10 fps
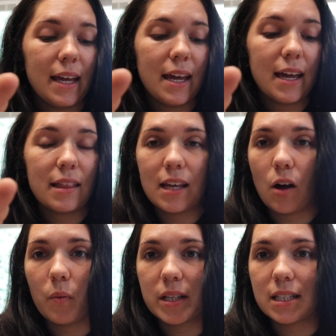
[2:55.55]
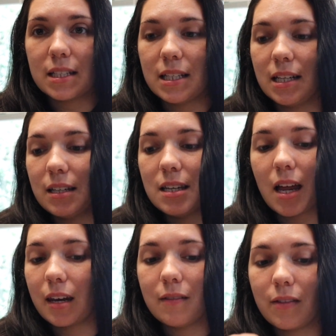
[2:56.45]
and they all went to seed.
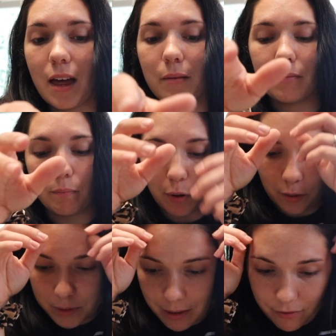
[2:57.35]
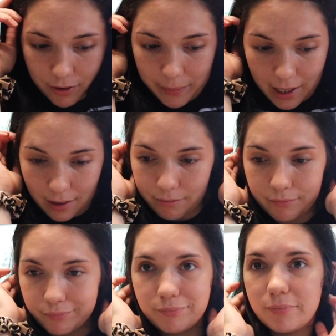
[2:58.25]
None of them bulbed up for me
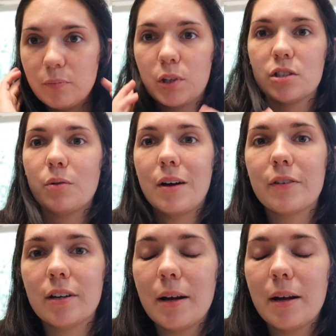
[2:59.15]
whatsoever.